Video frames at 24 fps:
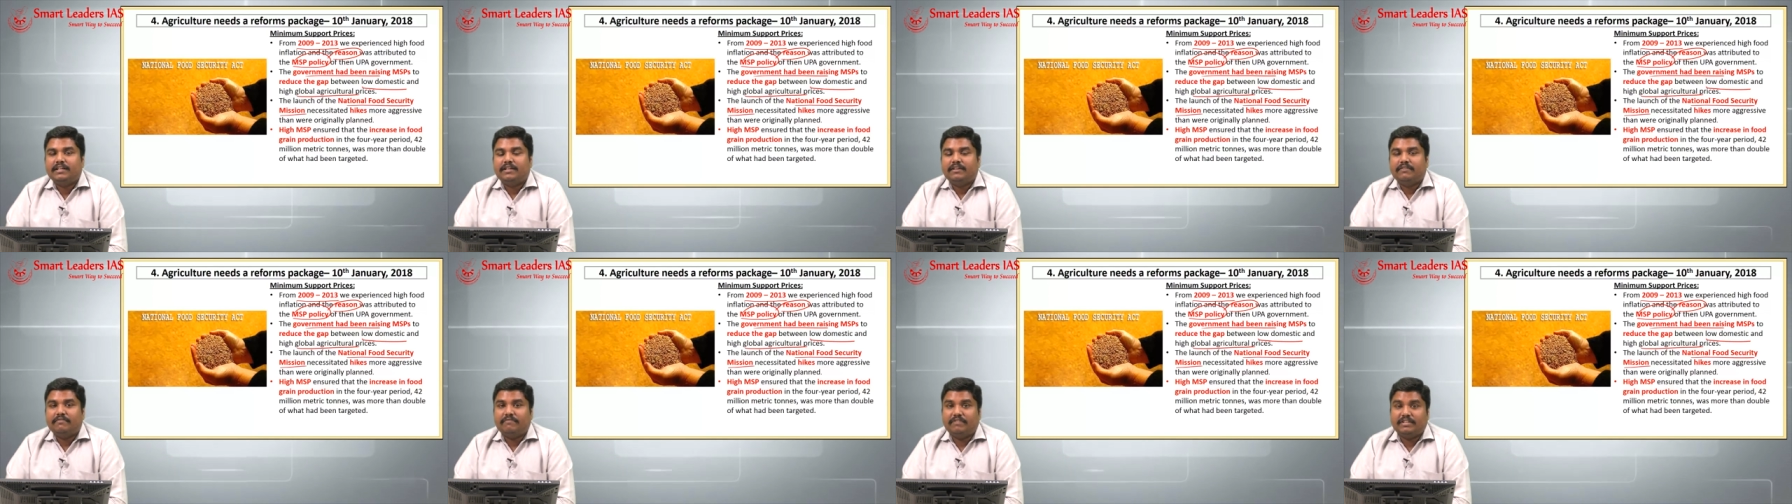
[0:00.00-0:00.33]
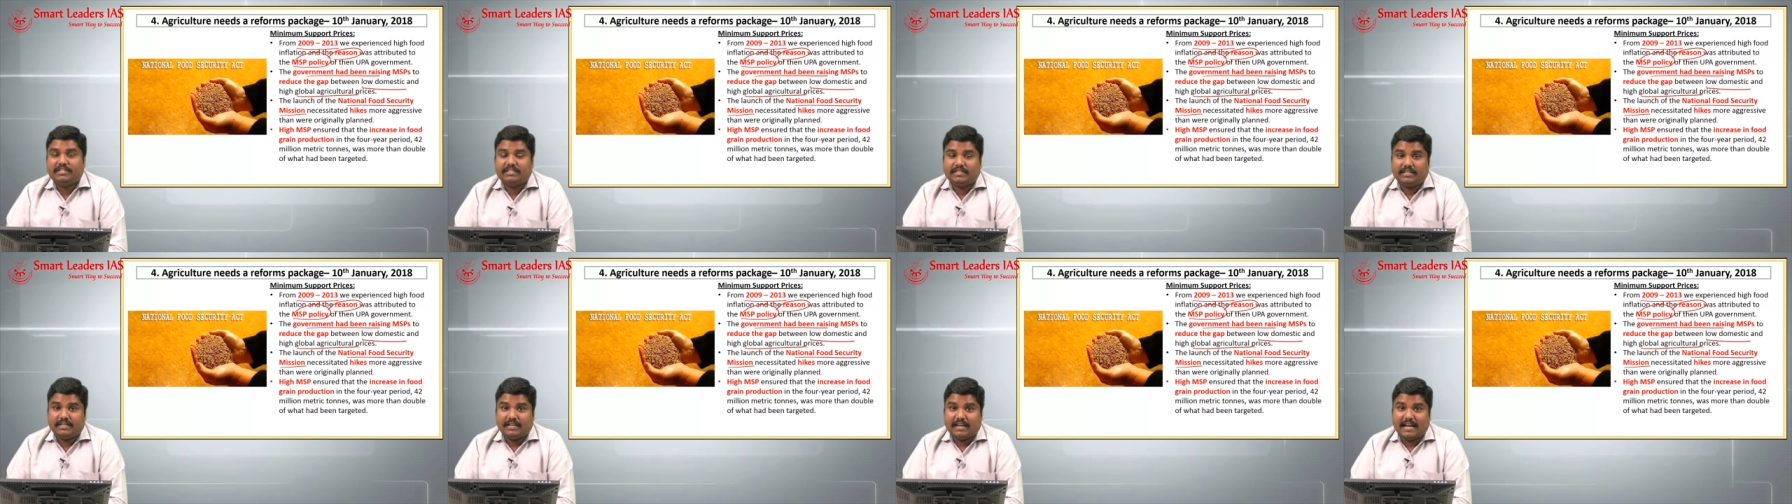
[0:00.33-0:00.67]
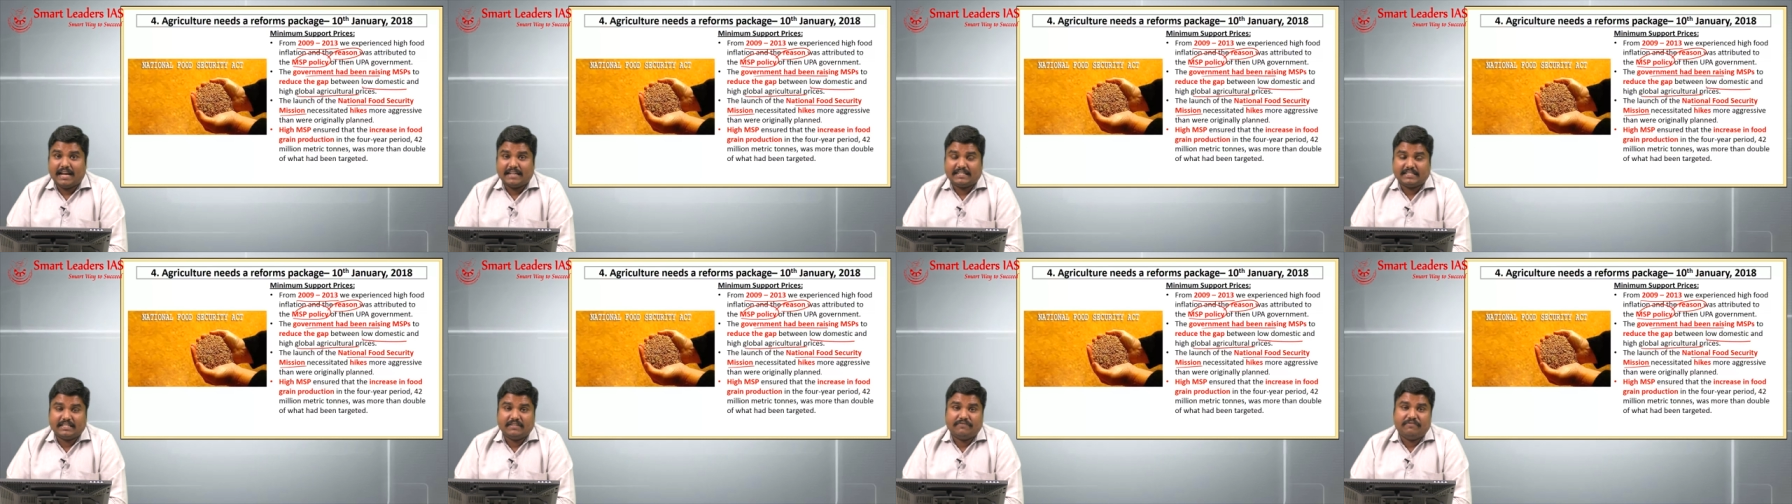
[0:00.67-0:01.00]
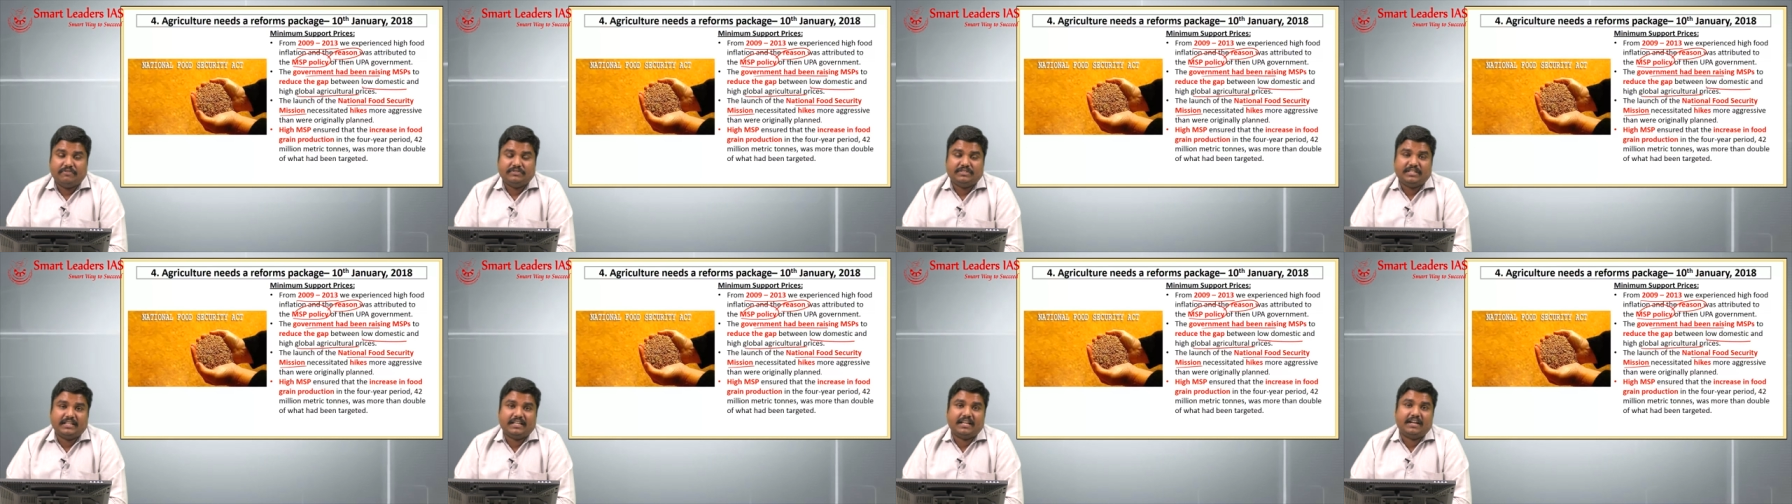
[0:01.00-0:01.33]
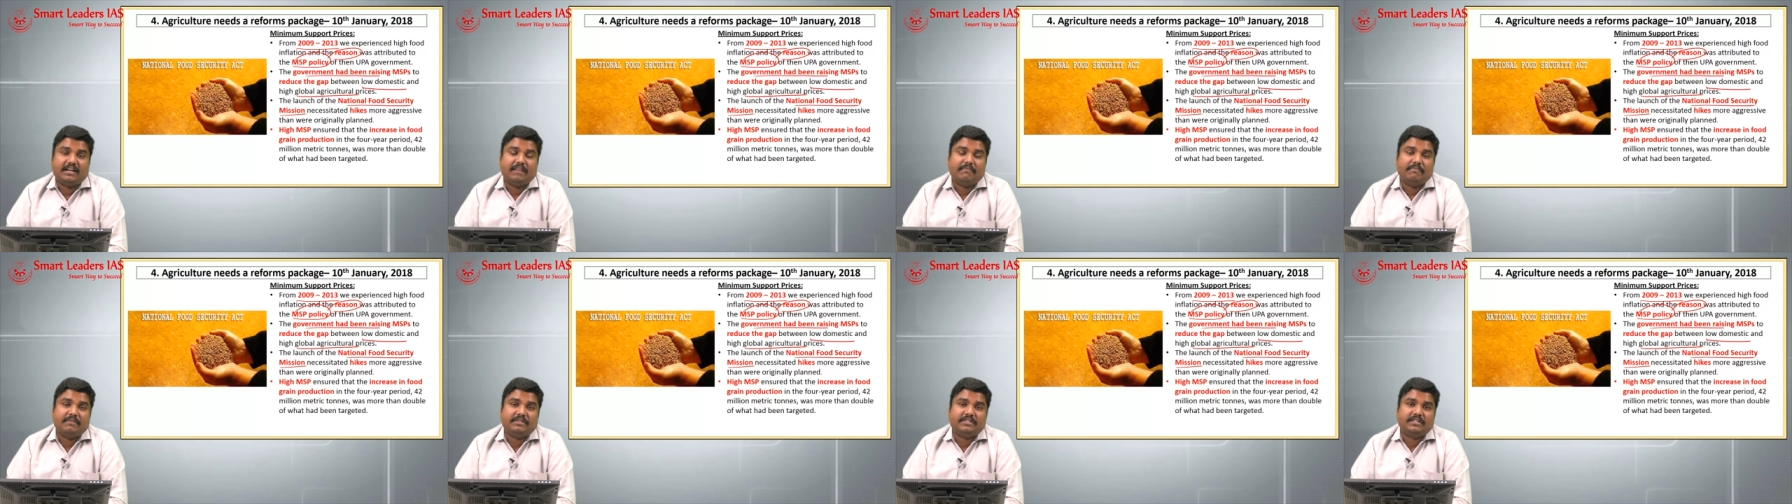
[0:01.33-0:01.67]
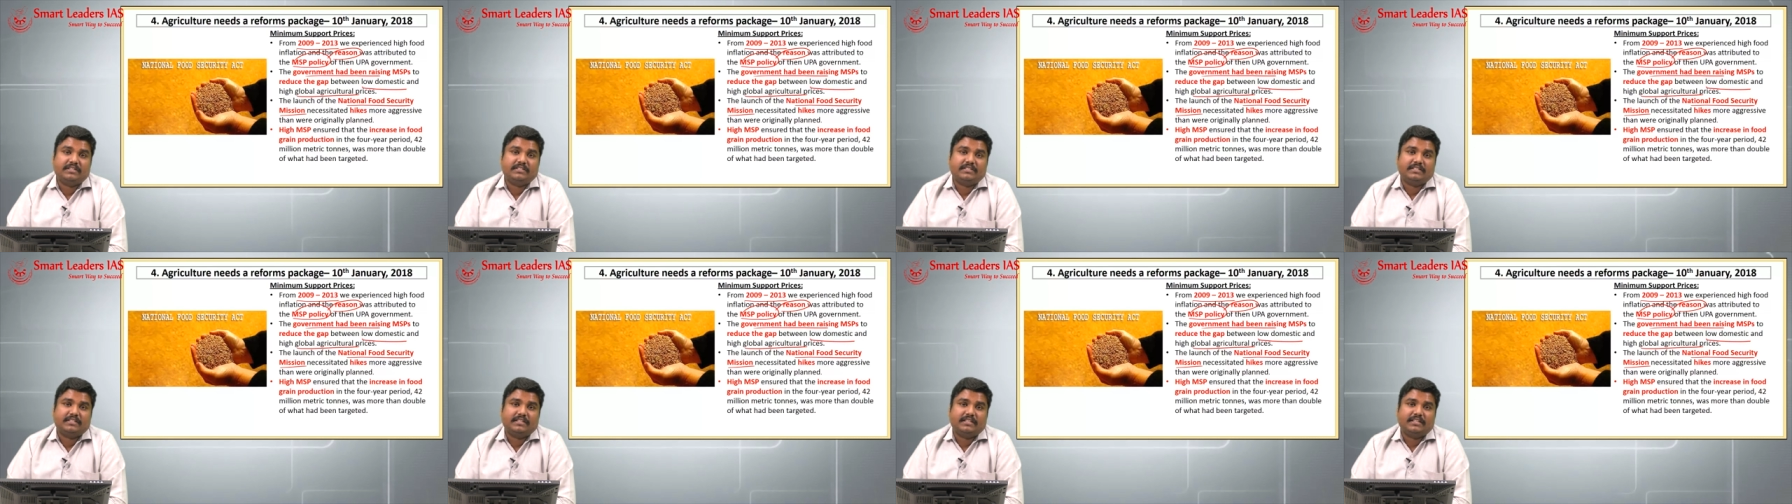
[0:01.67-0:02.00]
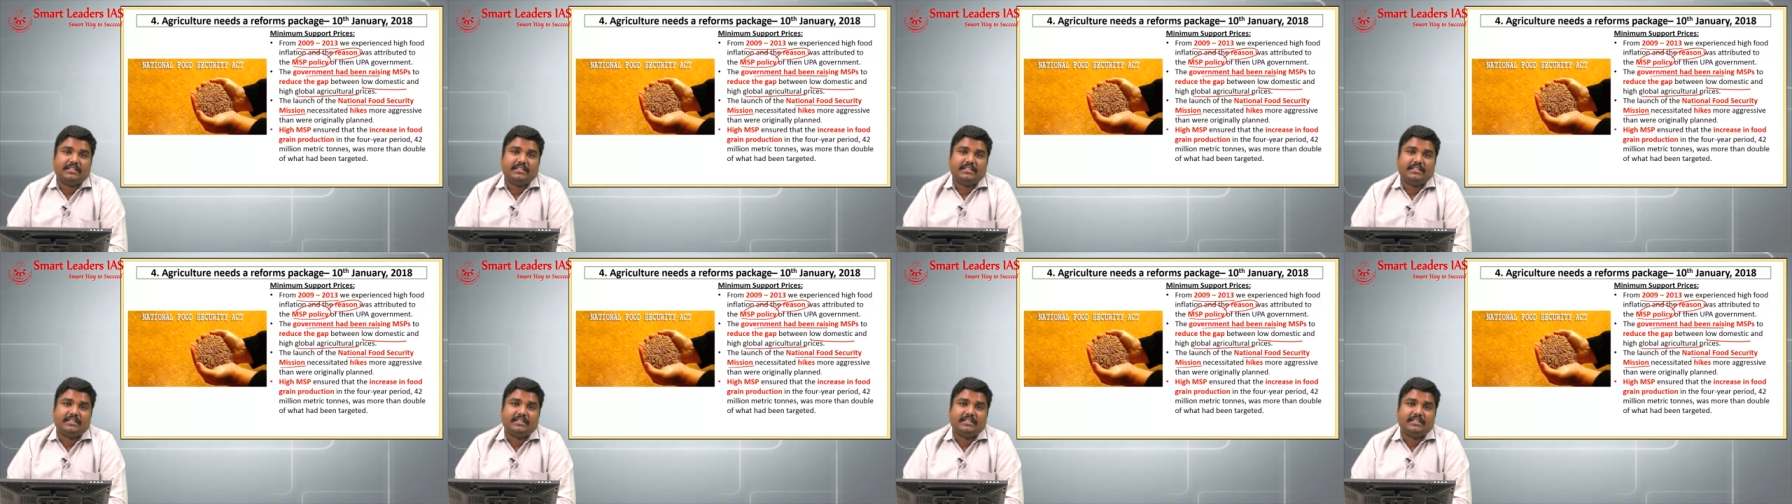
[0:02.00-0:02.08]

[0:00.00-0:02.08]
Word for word: which National Food Security Missions